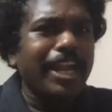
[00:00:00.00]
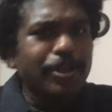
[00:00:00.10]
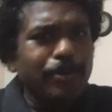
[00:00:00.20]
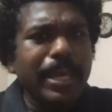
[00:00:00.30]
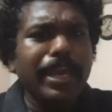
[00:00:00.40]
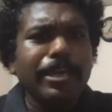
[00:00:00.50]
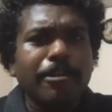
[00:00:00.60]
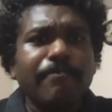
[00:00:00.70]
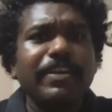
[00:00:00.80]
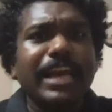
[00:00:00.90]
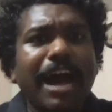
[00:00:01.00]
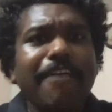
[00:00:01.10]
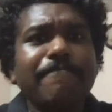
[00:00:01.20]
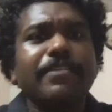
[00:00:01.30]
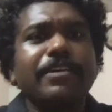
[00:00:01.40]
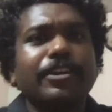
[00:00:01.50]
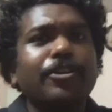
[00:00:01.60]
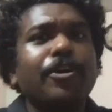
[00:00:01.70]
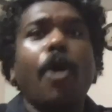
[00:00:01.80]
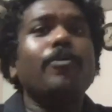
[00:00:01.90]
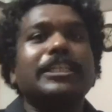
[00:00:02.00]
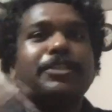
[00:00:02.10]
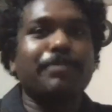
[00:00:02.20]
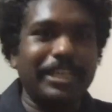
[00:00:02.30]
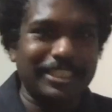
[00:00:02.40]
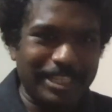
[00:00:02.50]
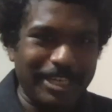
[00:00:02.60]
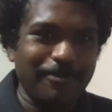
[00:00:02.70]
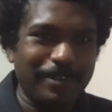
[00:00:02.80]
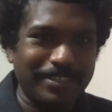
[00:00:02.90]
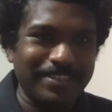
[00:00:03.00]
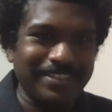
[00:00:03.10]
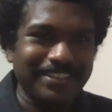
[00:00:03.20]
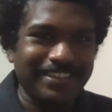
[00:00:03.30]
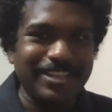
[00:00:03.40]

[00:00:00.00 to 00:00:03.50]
And today we have, you know, outage prediction networks.